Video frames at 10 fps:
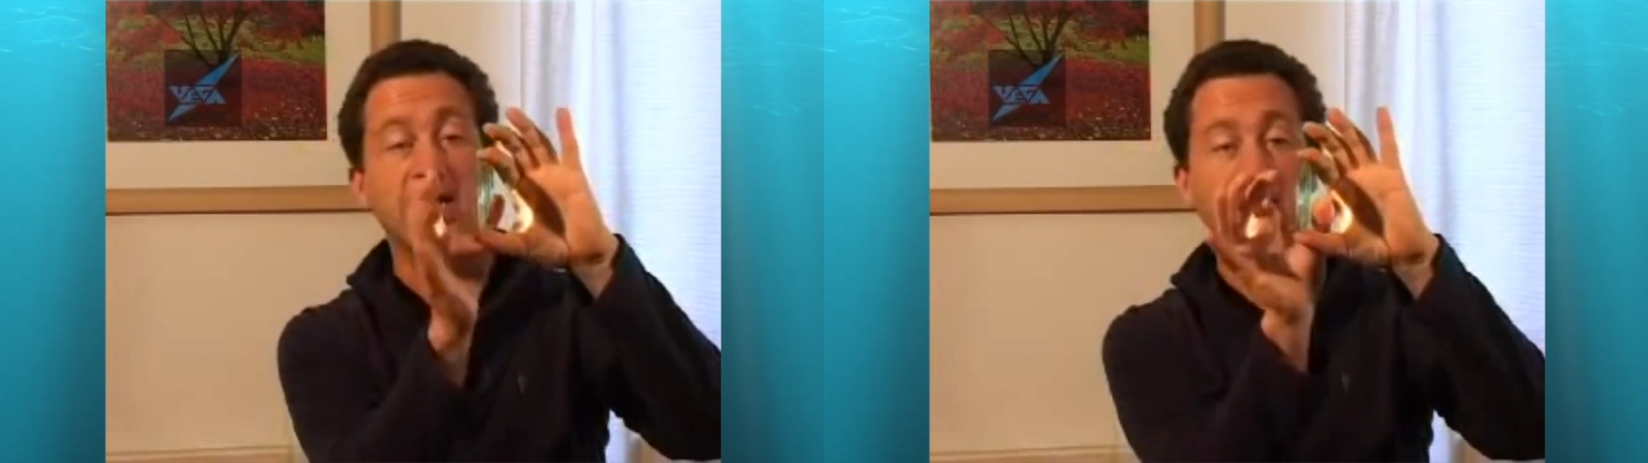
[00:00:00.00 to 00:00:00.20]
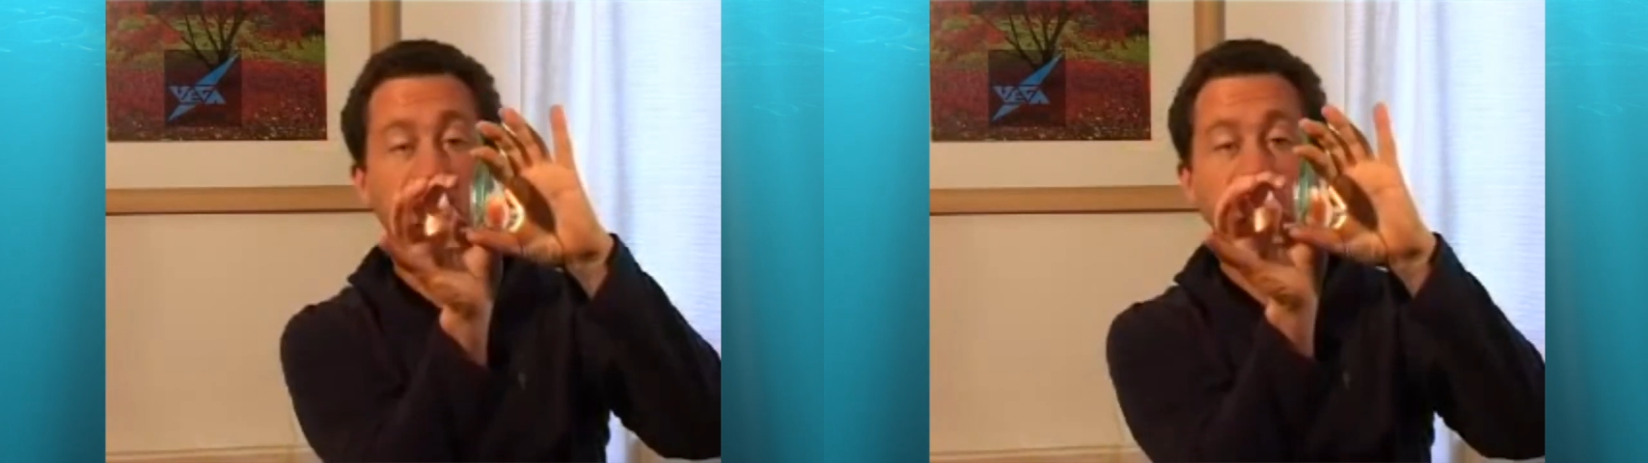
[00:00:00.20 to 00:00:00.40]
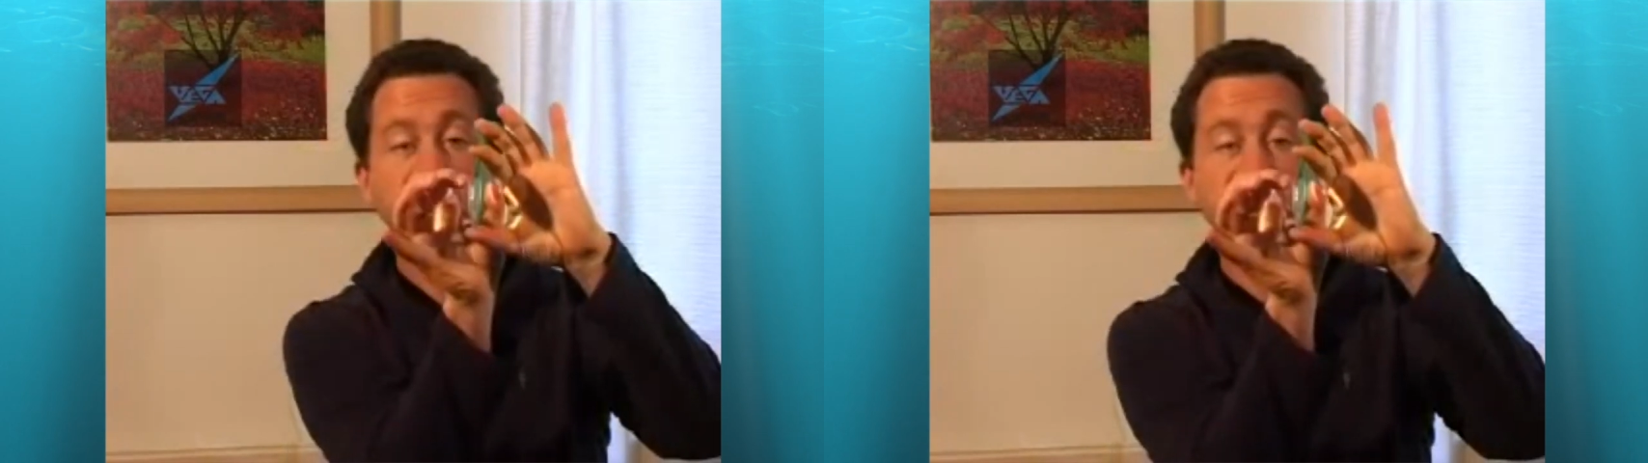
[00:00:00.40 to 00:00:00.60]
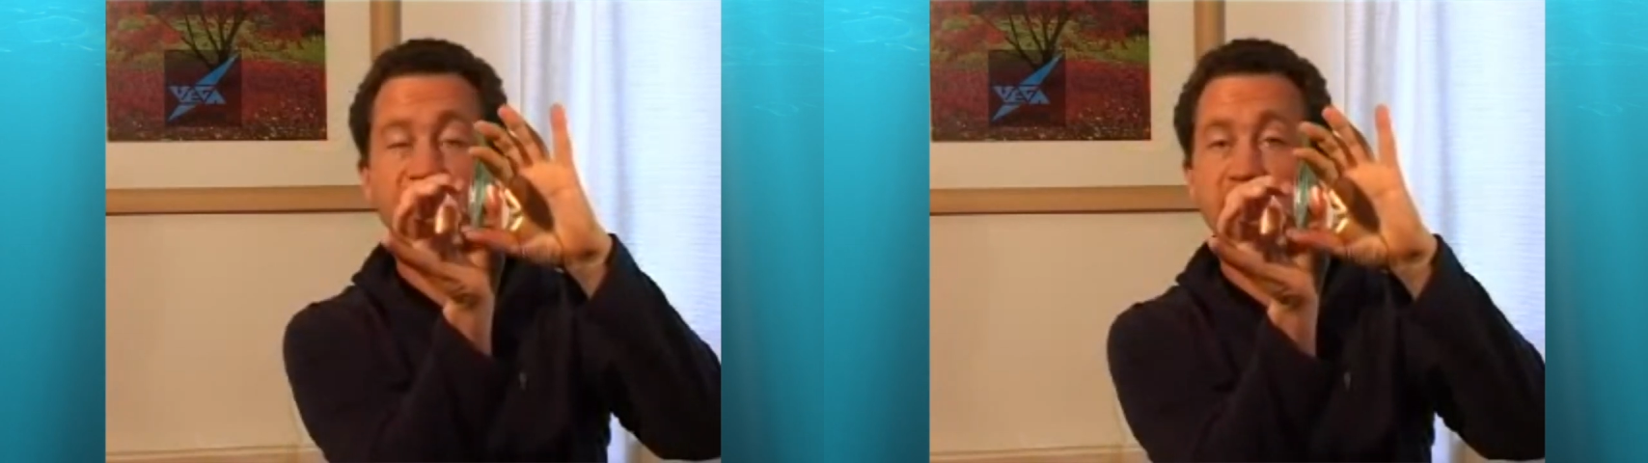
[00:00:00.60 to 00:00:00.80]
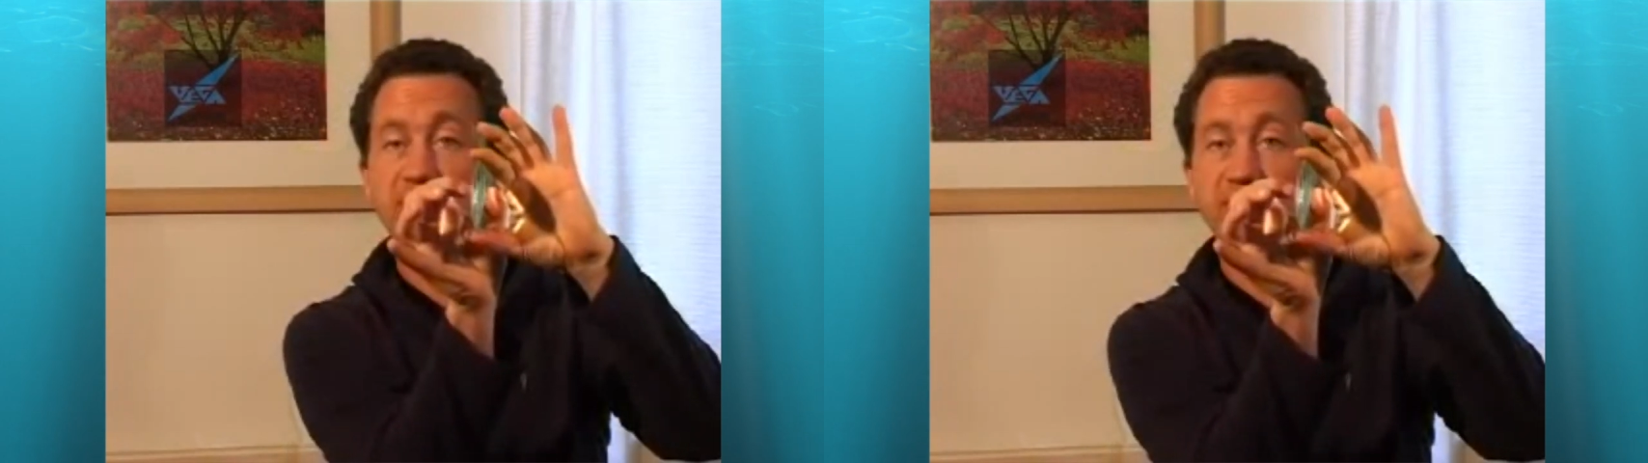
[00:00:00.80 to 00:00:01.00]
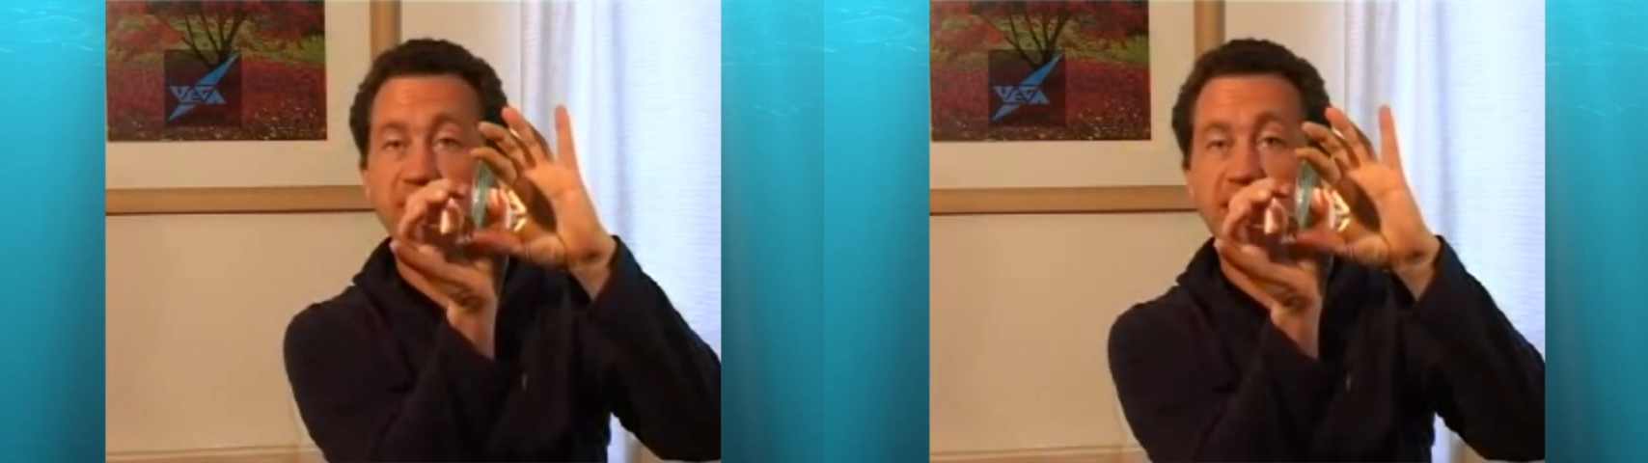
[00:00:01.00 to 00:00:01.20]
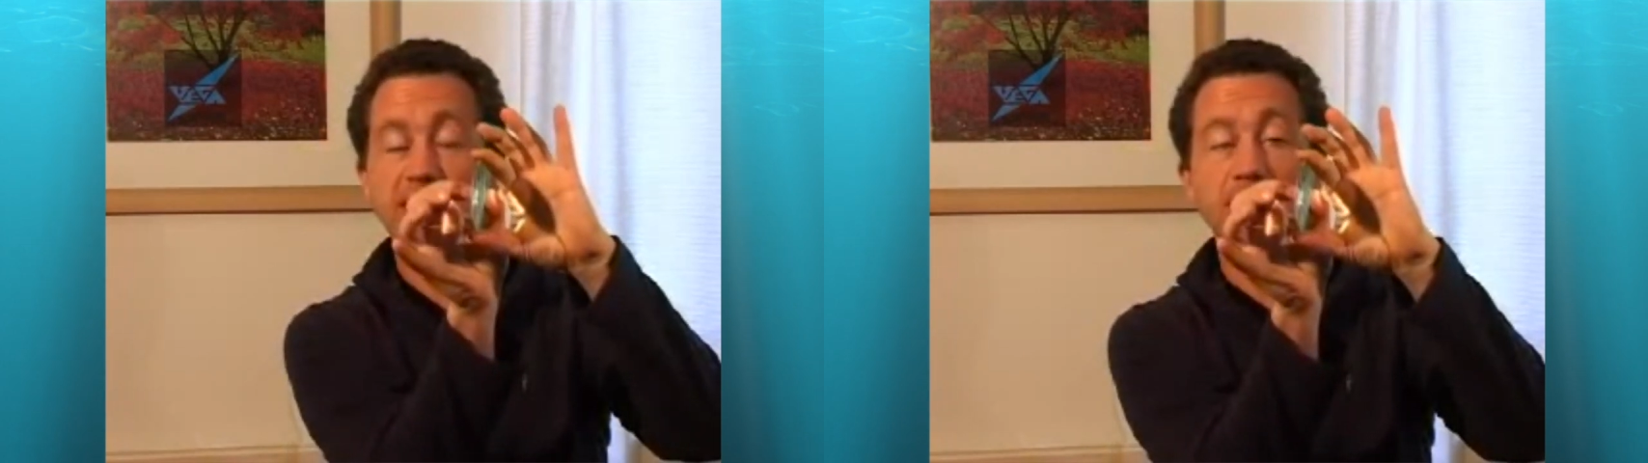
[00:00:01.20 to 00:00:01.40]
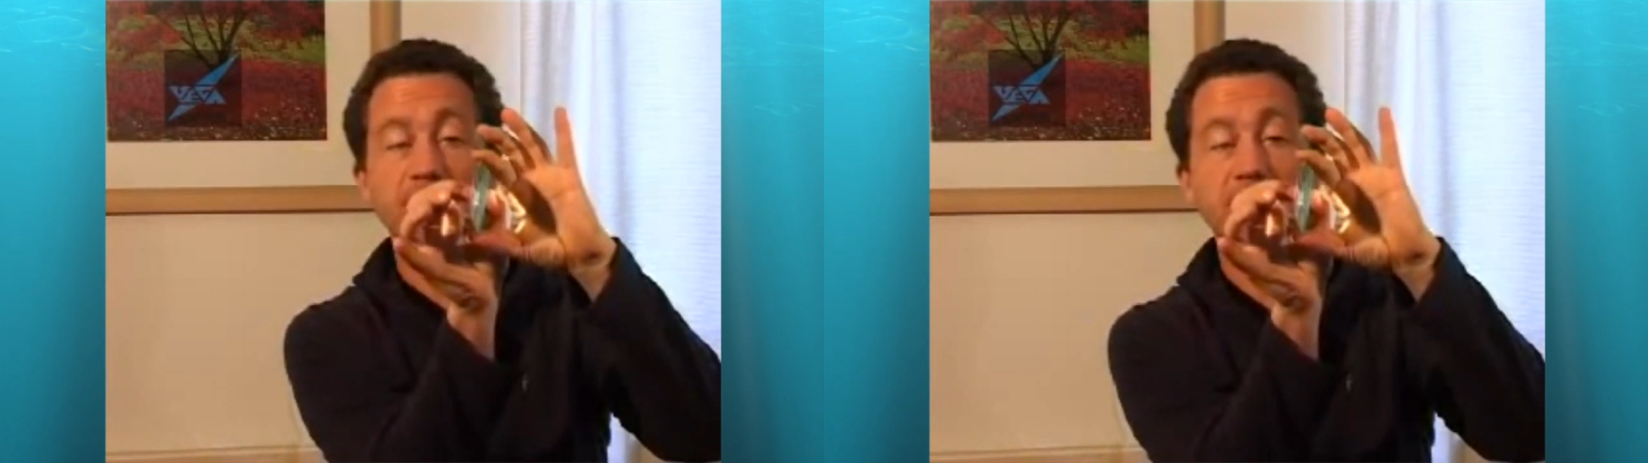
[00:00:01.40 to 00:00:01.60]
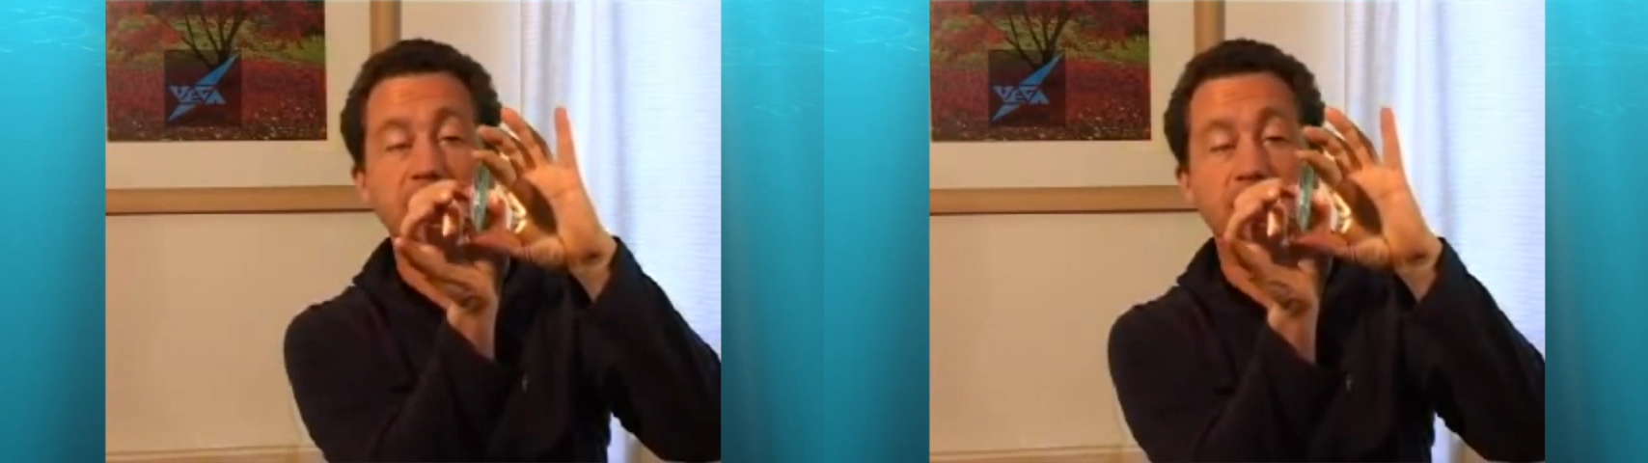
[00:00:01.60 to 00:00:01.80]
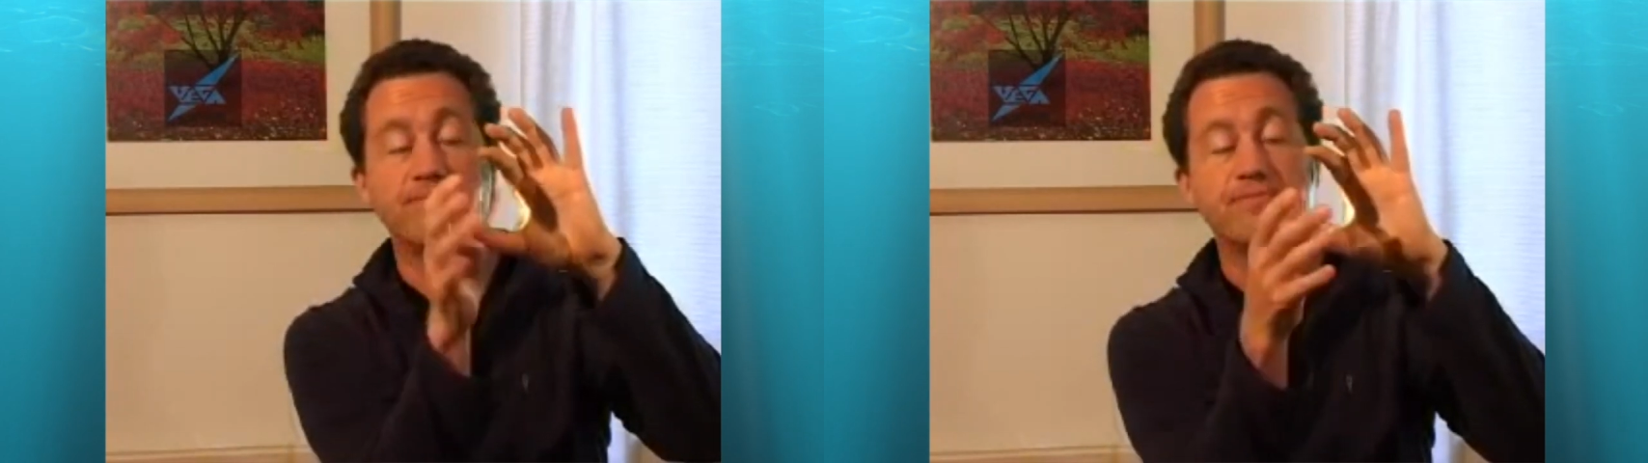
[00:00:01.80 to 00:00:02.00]
And they're also very thick in the
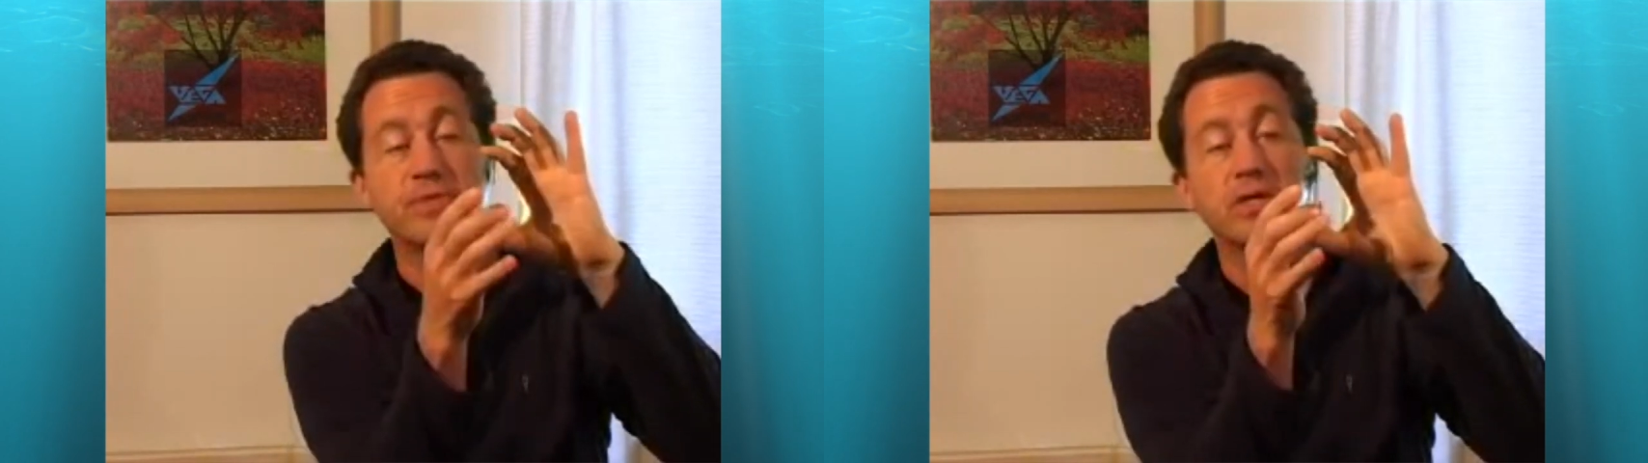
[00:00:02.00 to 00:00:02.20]
middle,